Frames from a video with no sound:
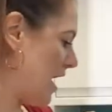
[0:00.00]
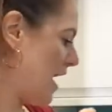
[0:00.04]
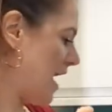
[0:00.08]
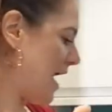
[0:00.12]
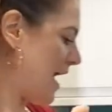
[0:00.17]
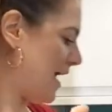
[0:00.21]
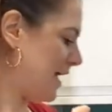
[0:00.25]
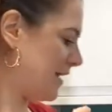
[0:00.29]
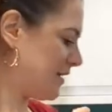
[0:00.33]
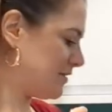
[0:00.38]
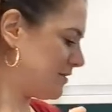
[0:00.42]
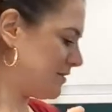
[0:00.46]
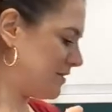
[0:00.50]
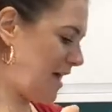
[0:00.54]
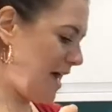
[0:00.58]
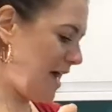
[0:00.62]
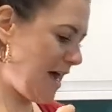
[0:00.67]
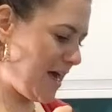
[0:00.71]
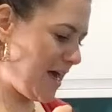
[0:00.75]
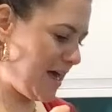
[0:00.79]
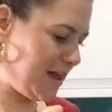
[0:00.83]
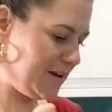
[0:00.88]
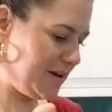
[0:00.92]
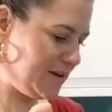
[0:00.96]
And
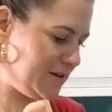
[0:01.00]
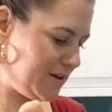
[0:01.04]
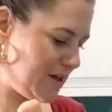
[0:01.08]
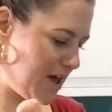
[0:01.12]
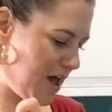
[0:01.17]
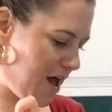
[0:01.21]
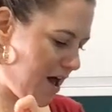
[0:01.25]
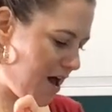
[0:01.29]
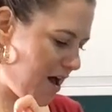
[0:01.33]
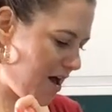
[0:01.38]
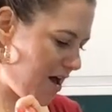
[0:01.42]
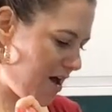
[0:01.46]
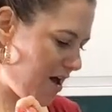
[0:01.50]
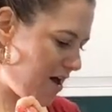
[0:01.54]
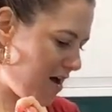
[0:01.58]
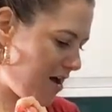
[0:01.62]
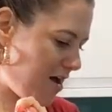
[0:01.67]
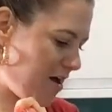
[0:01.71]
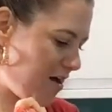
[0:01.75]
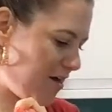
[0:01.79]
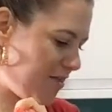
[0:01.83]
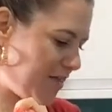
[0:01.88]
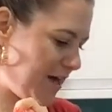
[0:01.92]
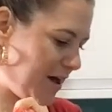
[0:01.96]
then
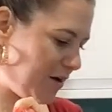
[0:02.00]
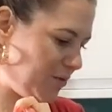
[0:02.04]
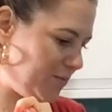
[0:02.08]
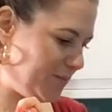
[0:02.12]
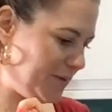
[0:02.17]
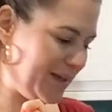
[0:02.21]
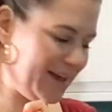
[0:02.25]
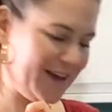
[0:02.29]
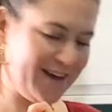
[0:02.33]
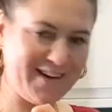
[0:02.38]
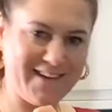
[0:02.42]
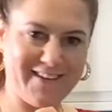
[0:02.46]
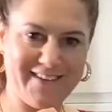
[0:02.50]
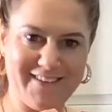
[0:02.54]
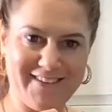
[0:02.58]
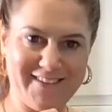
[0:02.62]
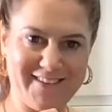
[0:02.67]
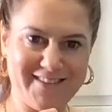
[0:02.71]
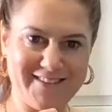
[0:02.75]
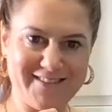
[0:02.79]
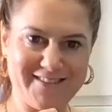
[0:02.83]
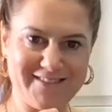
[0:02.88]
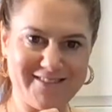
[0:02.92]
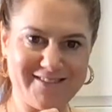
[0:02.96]
that will be it.
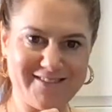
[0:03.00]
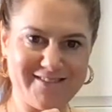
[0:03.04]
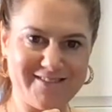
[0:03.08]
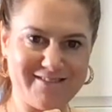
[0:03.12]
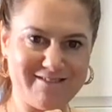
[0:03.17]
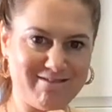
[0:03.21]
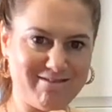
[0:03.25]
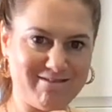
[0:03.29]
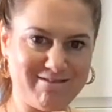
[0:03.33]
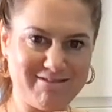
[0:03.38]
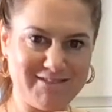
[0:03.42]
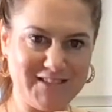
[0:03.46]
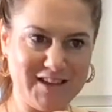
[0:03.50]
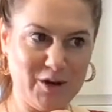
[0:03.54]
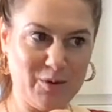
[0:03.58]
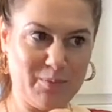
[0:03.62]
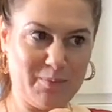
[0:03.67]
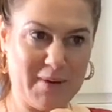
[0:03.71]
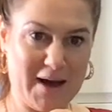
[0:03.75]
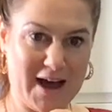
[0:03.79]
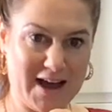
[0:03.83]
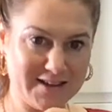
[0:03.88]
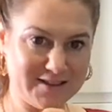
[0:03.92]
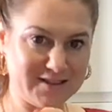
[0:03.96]
Your
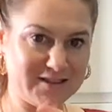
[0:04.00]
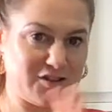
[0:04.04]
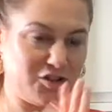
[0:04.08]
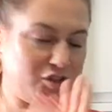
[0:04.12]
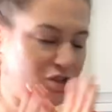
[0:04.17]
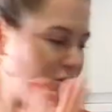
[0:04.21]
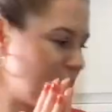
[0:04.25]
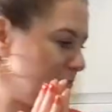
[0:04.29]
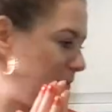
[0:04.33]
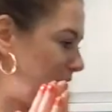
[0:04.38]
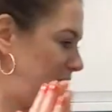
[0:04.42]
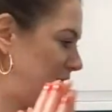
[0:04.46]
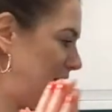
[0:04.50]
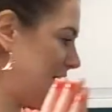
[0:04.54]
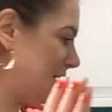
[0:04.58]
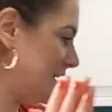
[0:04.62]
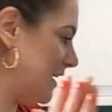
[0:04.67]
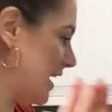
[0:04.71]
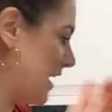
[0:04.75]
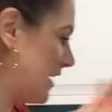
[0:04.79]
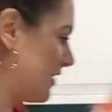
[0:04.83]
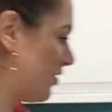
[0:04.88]
pasta should be ready. And